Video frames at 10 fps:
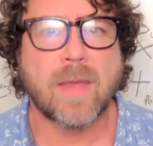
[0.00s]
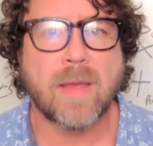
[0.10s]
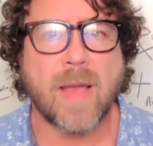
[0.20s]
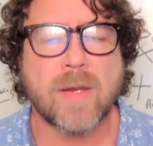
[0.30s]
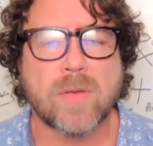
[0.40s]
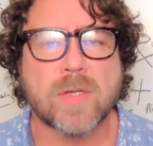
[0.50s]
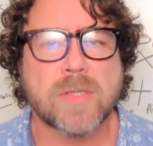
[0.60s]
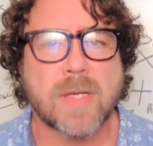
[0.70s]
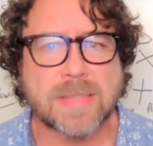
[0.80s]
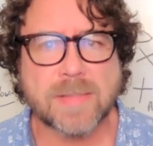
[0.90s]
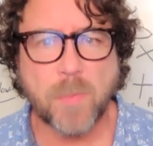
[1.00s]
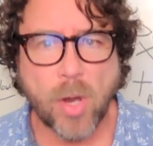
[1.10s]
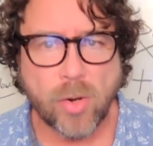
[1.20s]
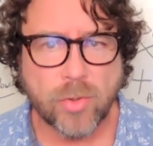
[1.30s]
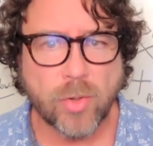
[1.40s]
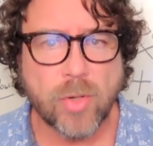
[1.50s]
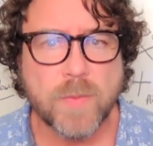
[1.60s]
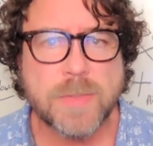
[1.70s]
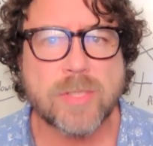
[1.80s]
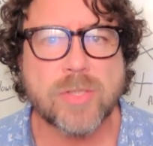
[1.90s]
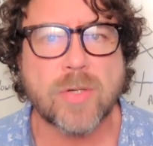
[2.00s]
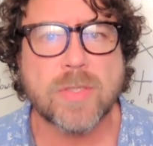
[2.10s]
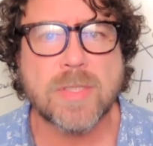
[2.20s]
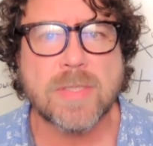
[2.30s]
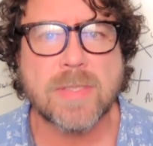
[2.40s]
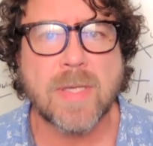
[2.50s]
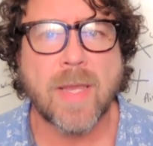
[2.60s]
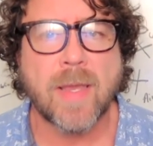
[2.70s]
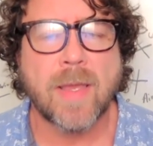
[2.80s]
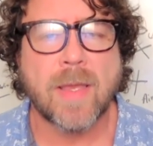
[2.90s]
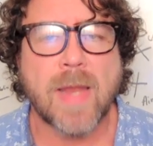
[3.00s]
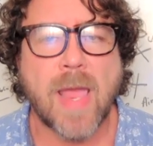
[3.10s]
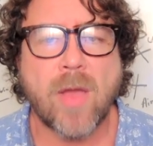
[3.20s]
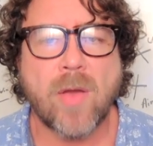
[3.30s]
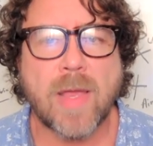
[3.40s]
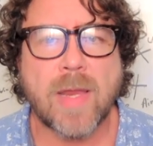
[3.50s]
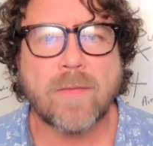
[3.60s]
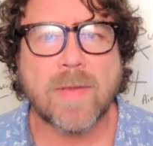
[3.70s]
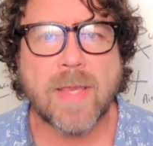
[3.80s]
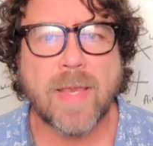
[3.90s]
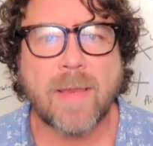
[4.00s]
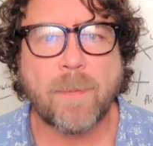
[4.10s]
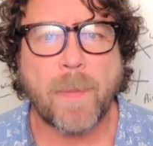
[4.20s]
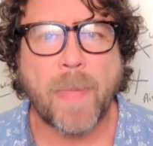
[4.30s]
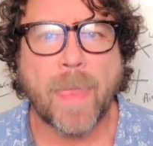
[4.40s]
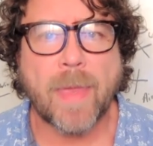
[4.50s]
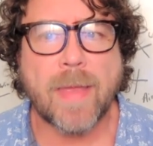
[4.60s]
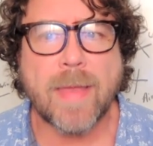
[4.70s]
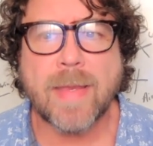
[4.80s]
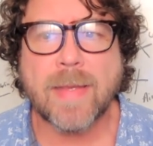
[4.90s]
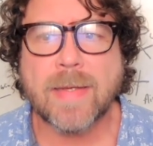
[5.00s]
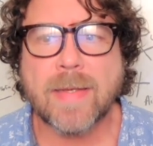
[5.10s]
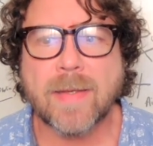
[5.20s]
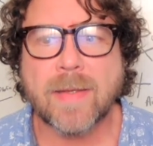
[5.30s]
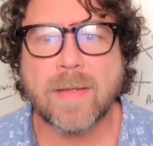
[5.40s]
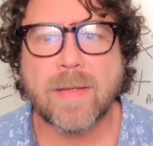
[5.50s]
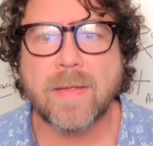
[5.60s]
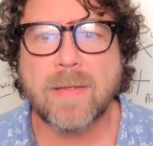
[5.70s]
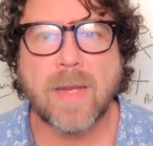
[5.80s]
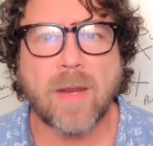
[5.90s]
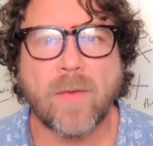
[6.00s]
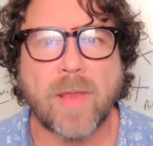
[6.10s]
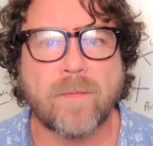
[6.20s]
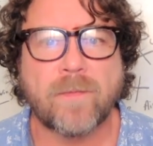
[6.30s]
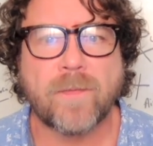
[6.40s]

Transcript: I know there's like small groups in churches now and everything, and if